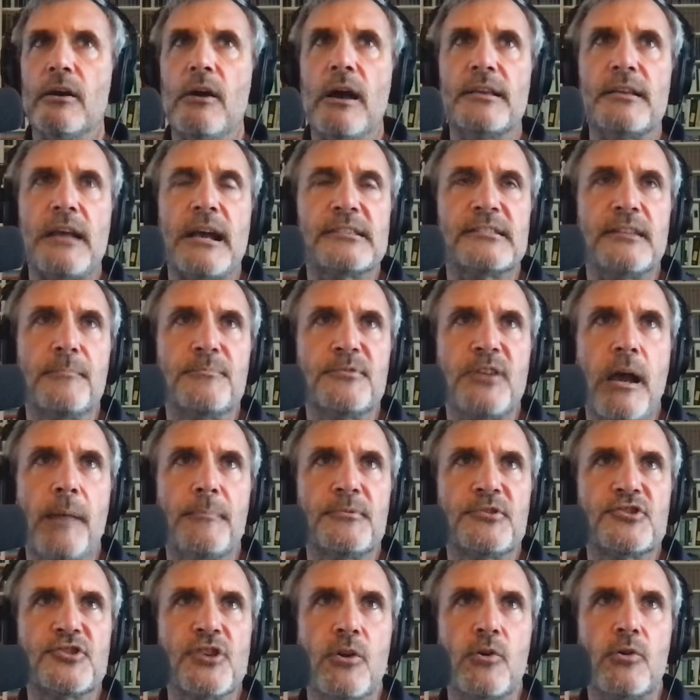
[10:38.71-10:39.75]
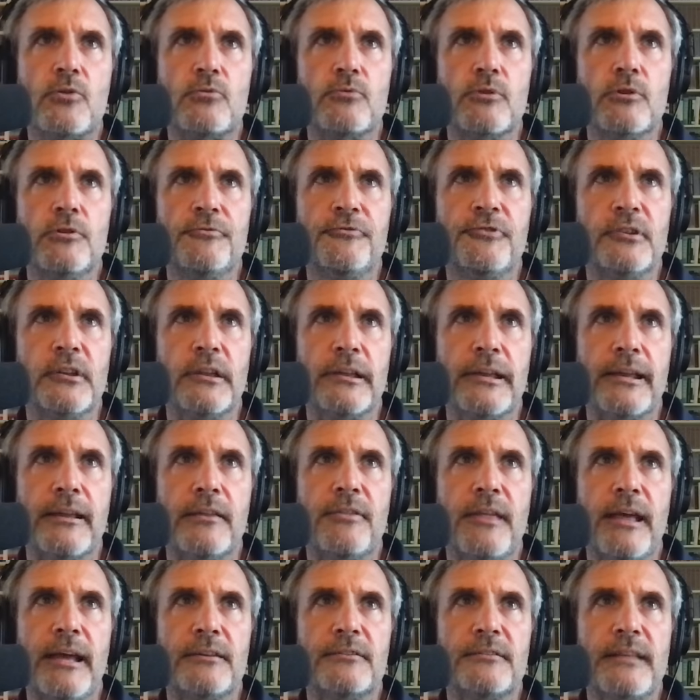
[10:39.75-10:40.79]
you know i, I sometimes joke
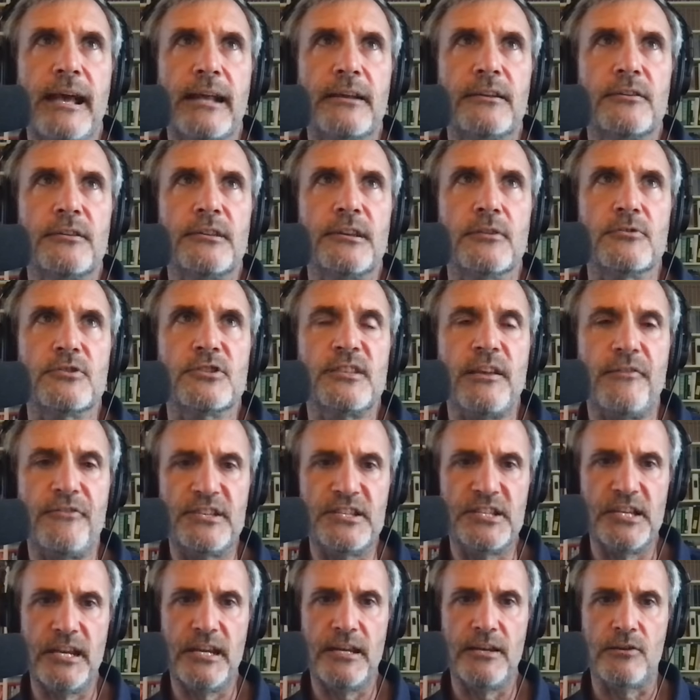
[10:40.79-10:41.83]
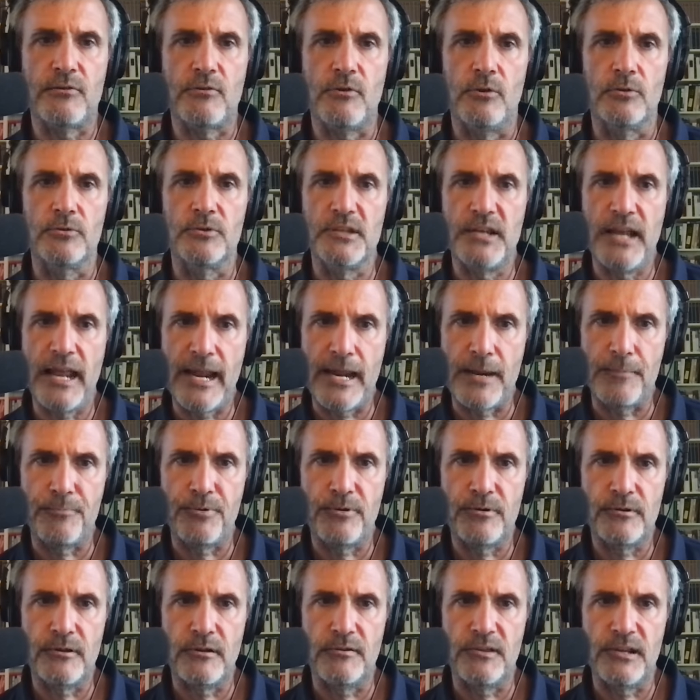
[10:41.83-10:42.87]
ruefully that that you know 17 year old
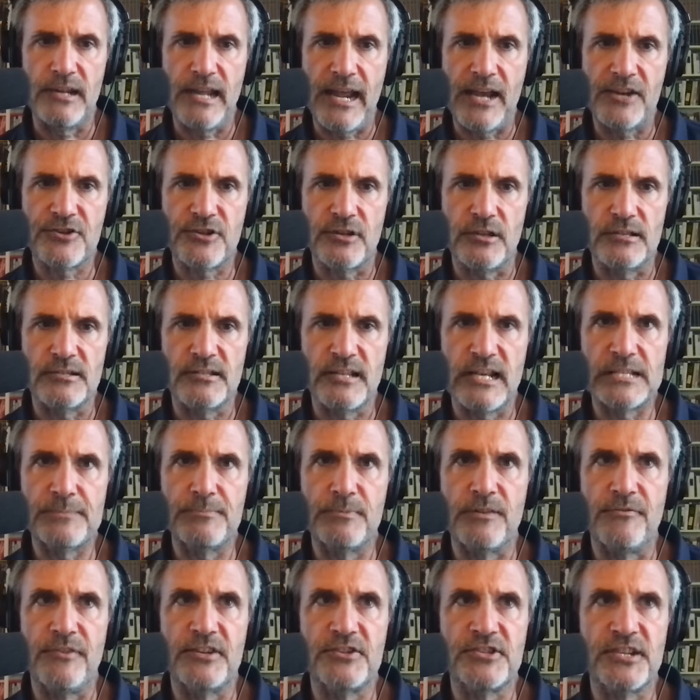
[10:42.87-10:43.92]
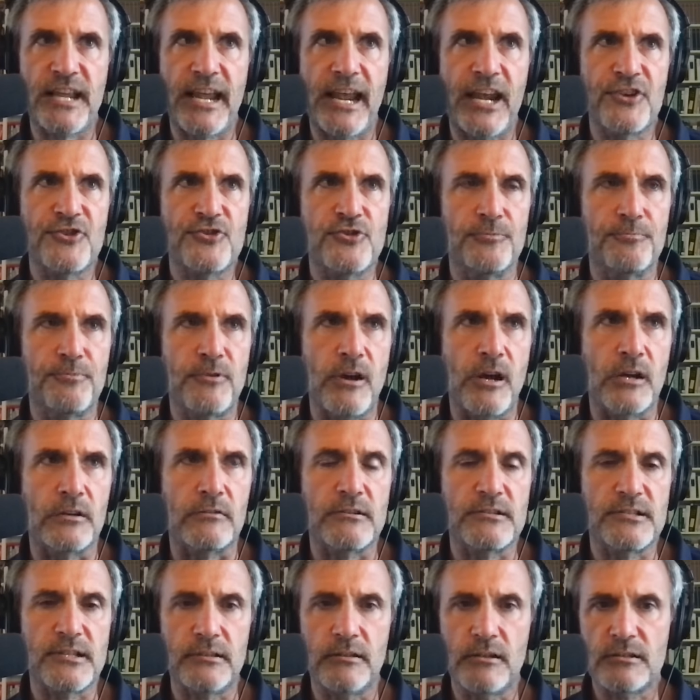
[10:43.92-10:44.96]
naep you know the national assessment of educational
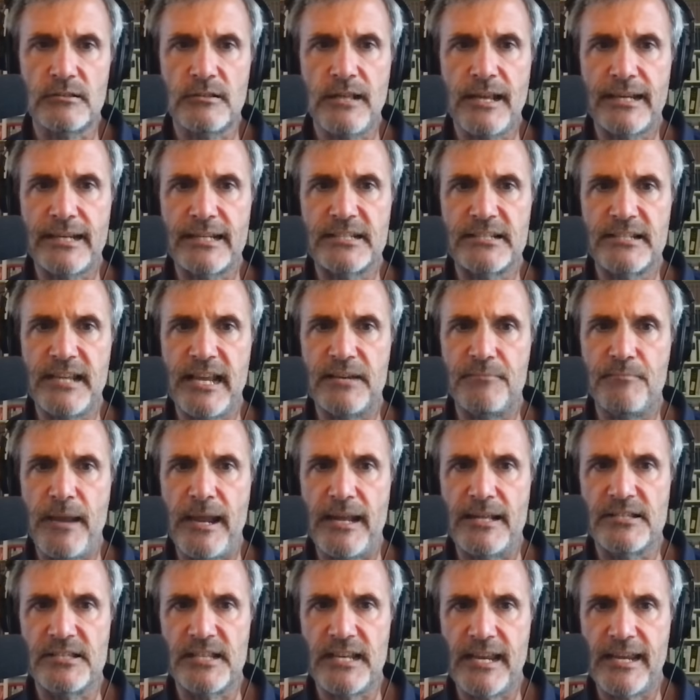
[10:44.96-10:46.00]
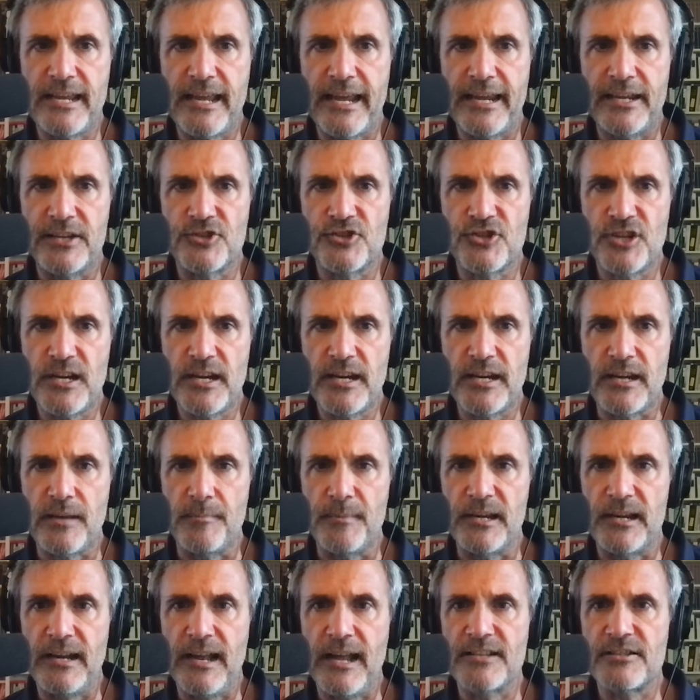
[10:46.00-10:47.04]
progress it looks like a dead man's
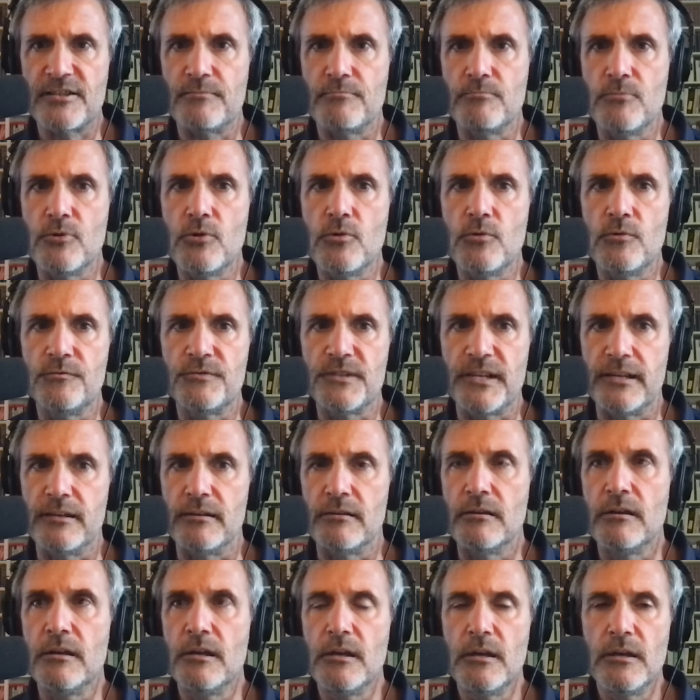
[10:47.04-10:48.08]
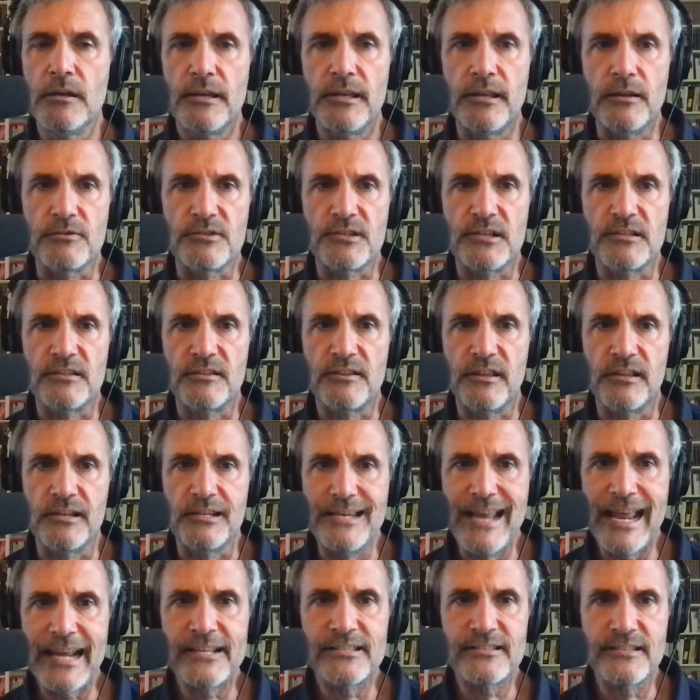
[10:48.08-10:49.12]
ekg i mean it hasn't moved in you know
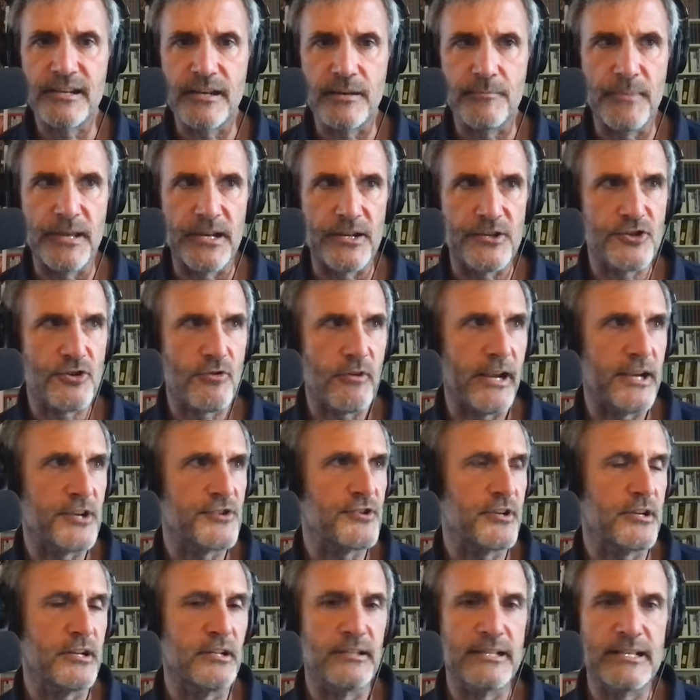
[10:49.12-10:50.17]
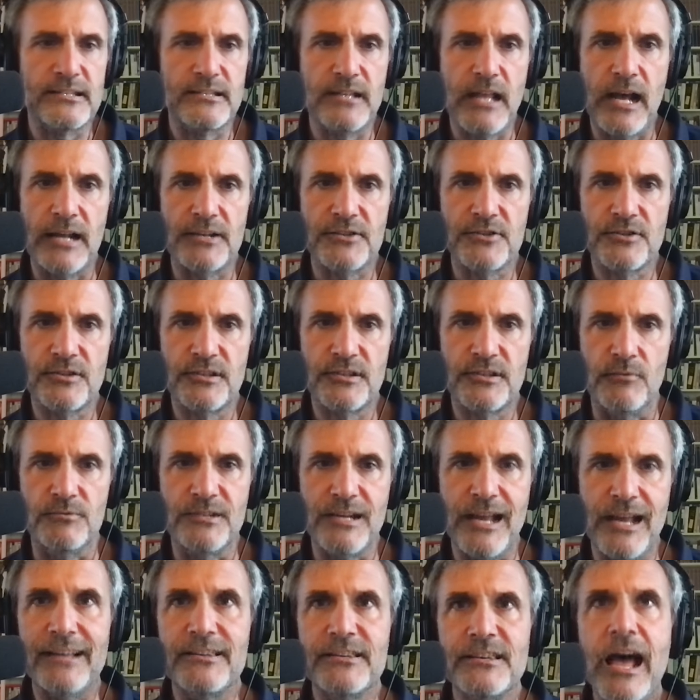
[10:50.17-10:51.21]
since the nixon administration at least not
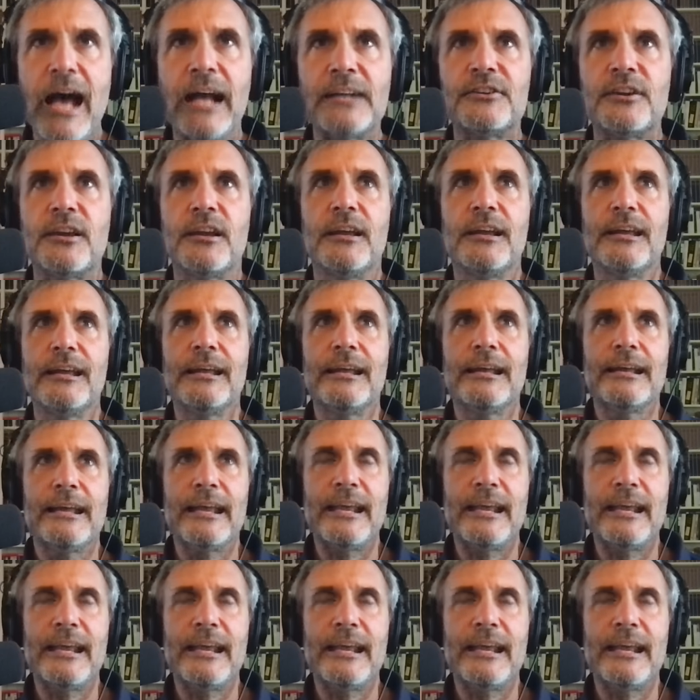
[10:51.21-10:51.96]
you know not not